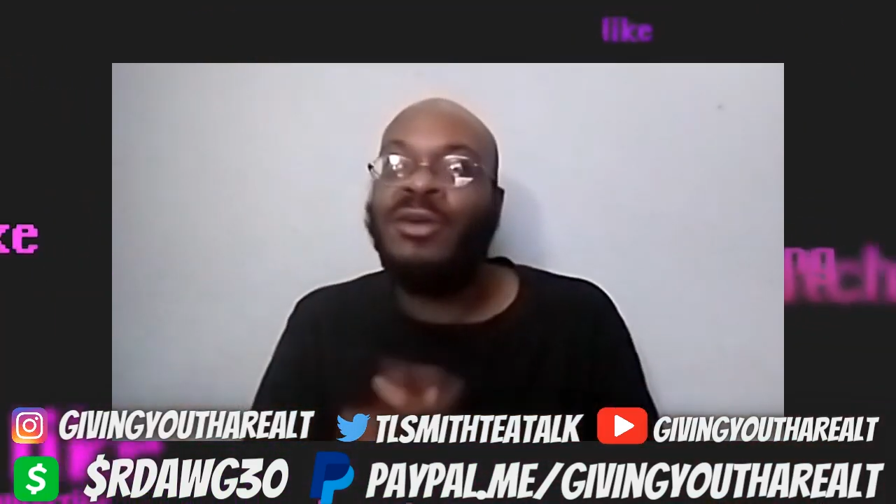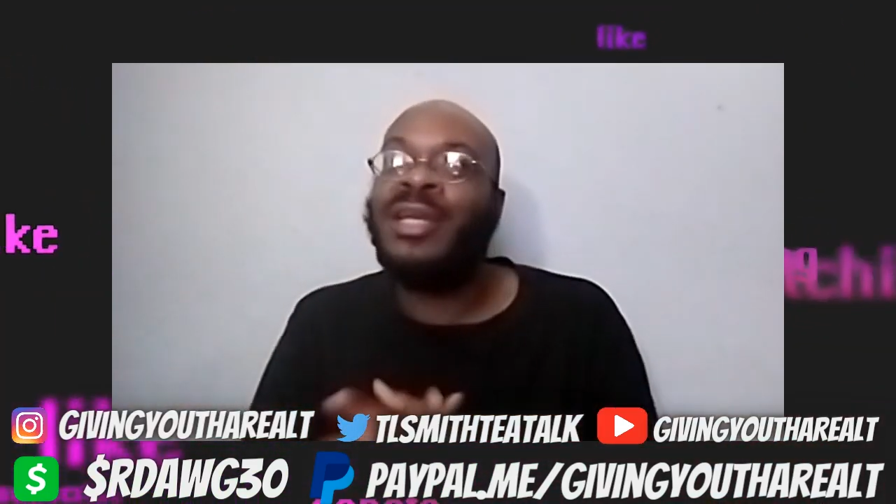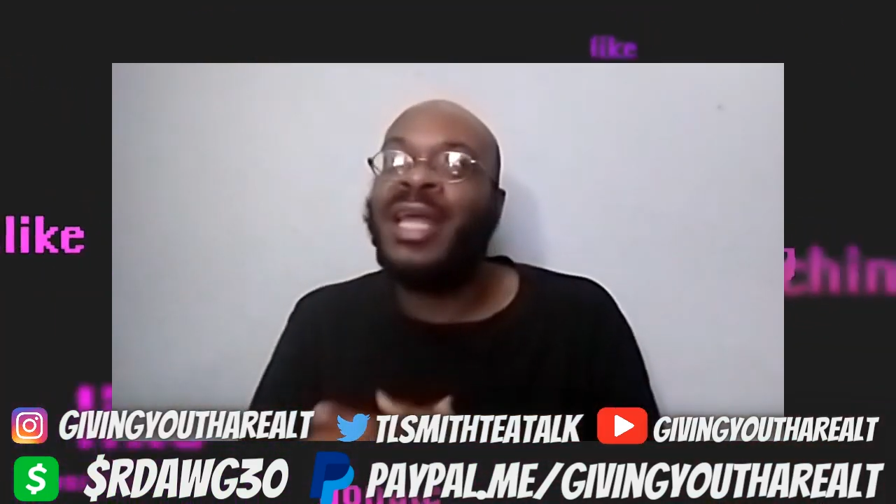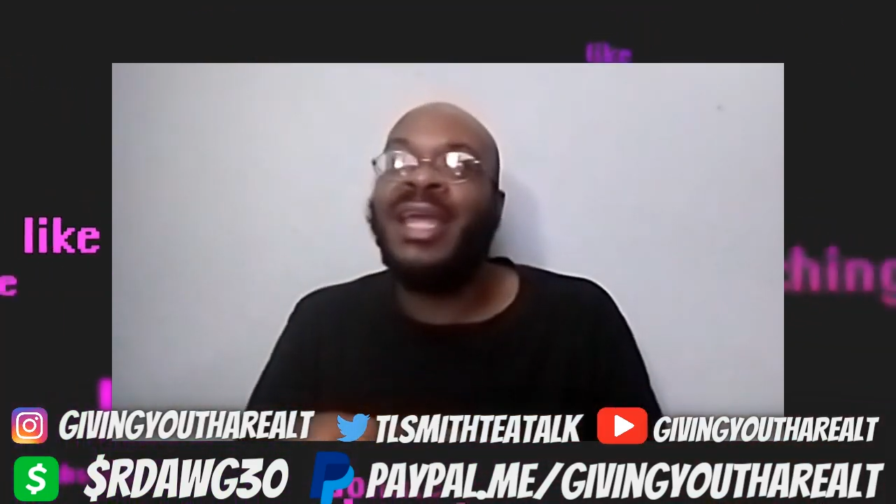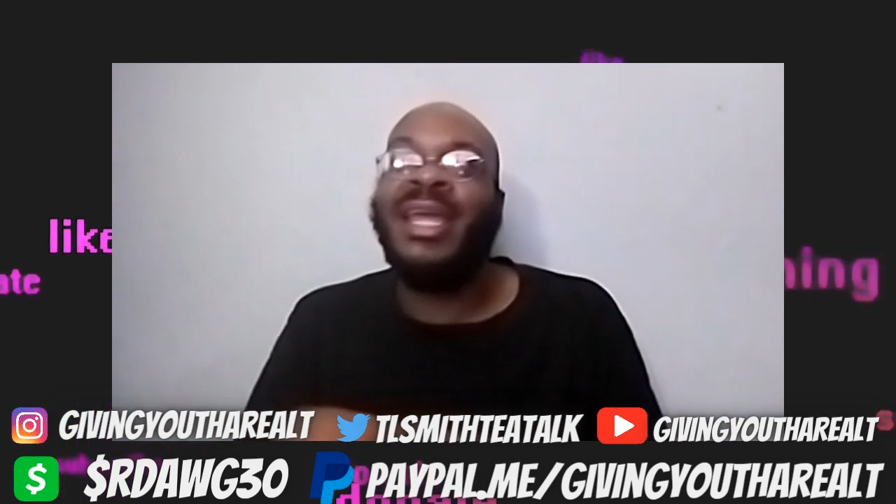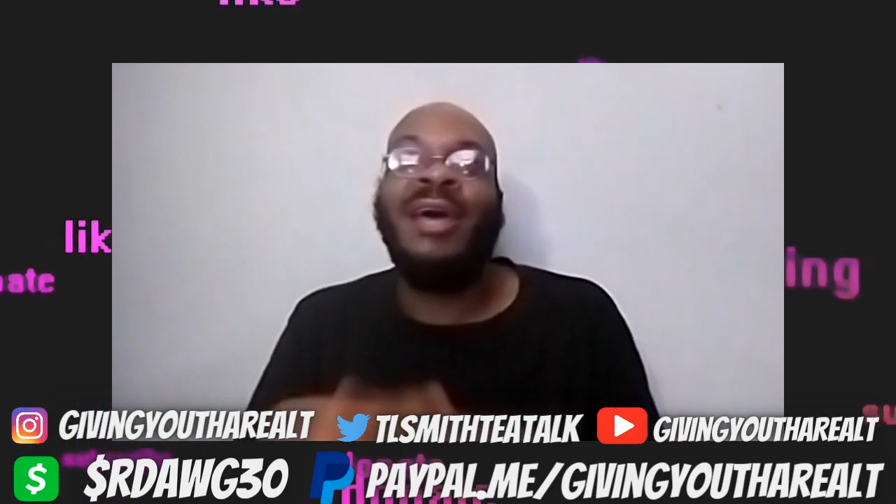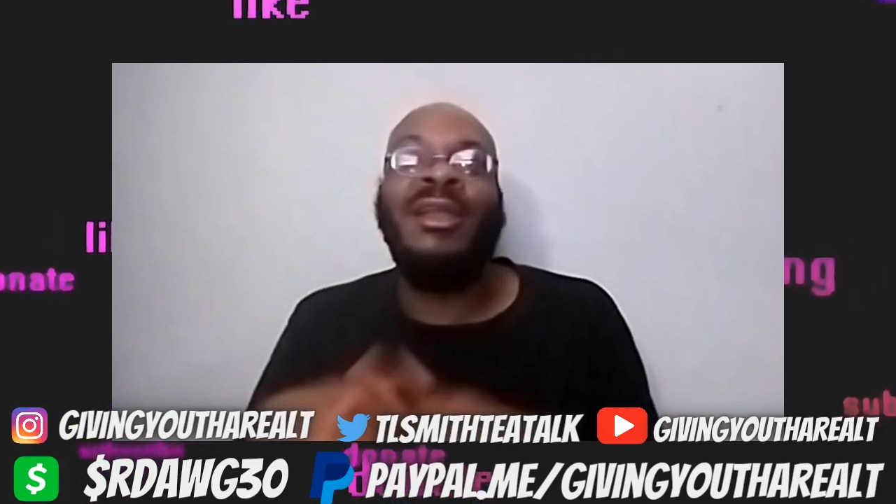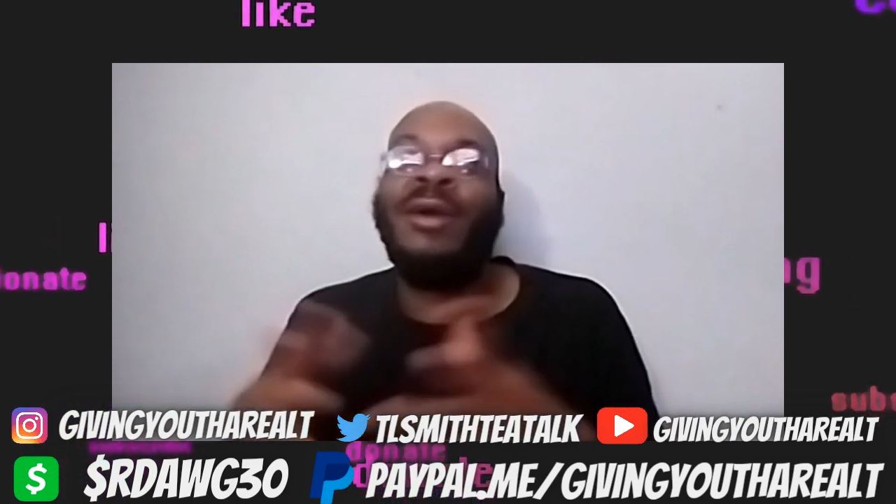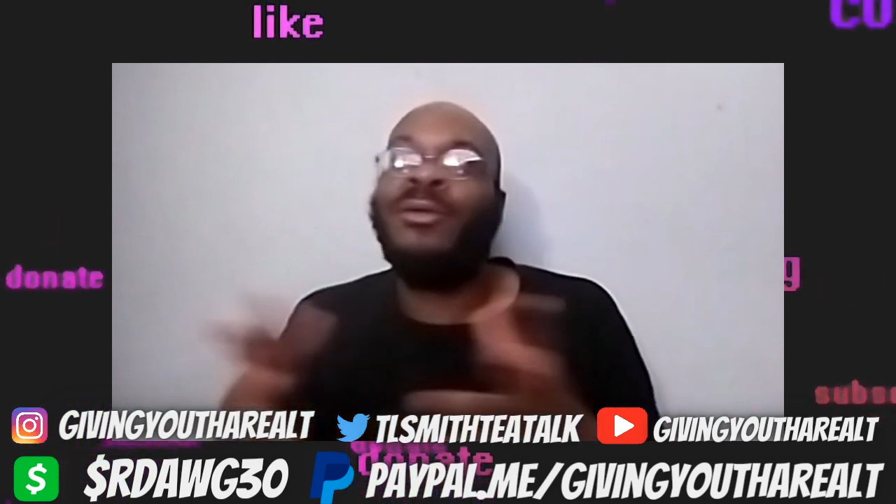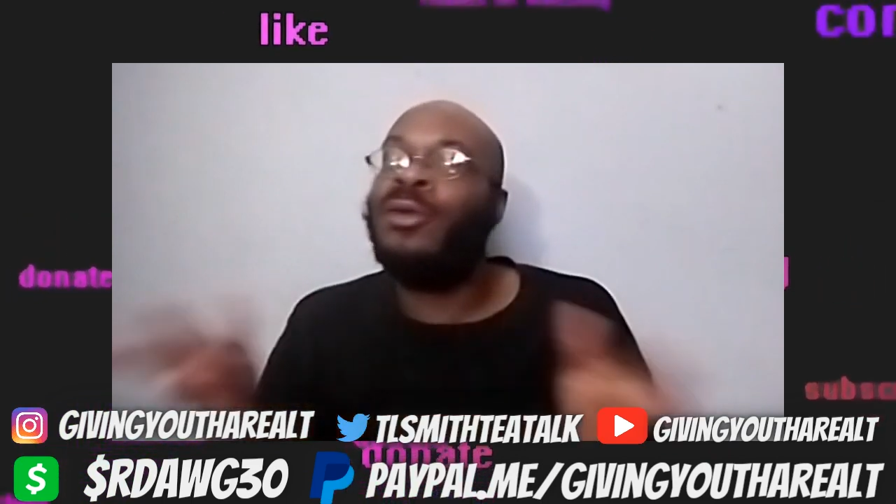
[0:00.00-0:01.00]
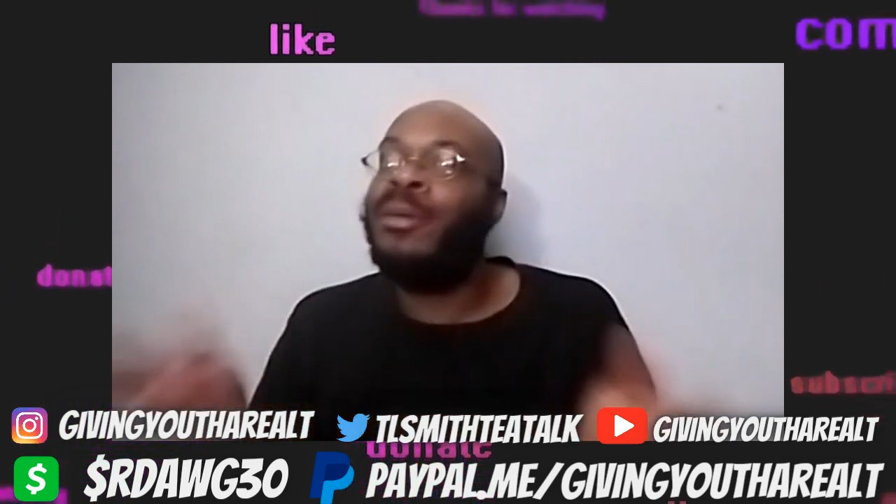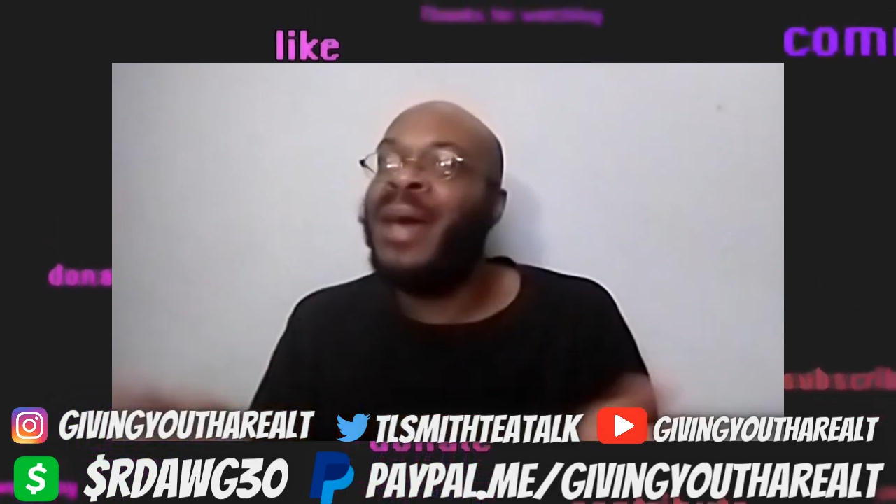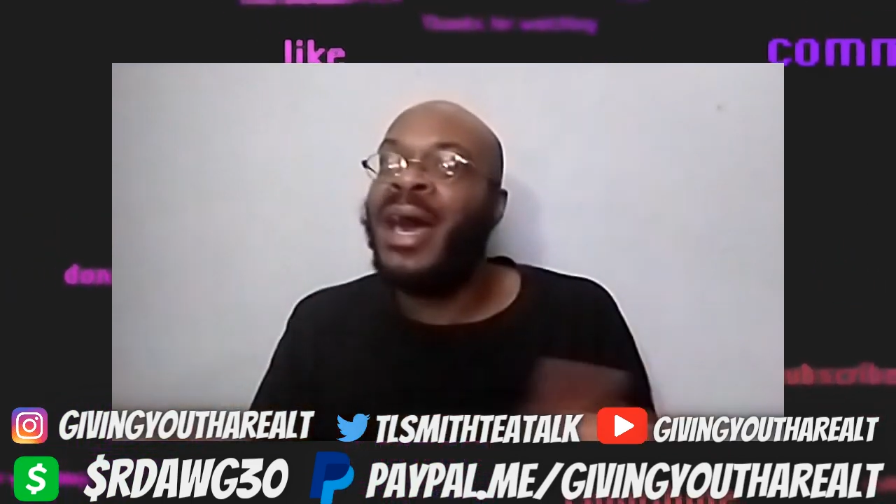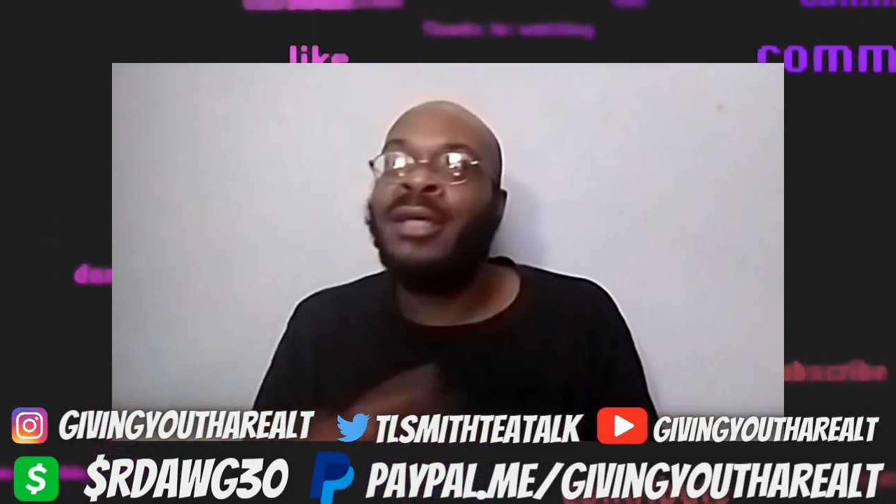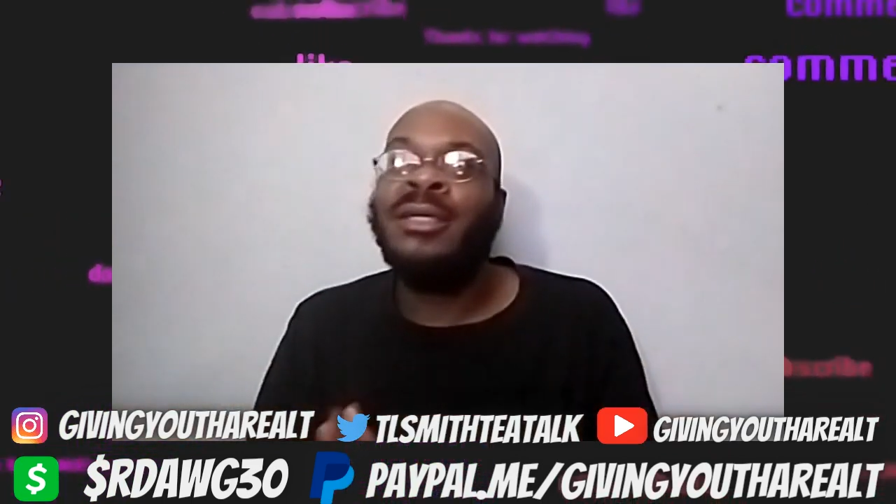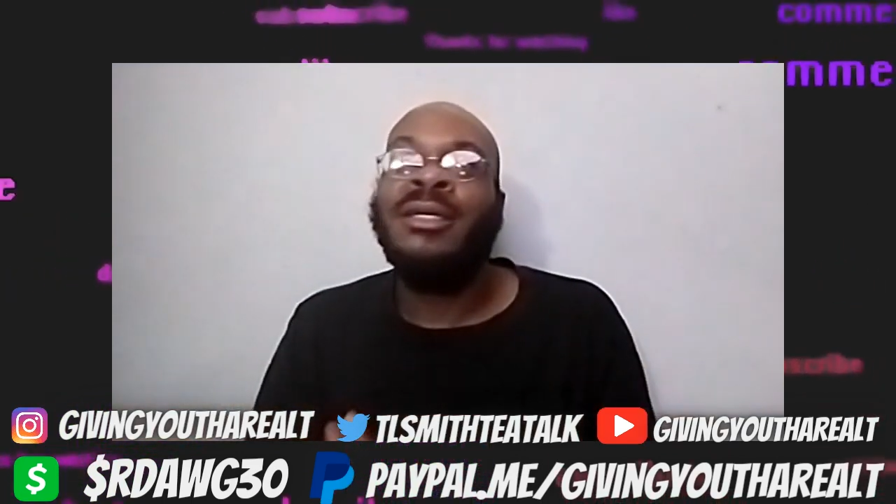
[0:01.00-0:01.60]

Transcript: Danielle. I don't know nothing about her.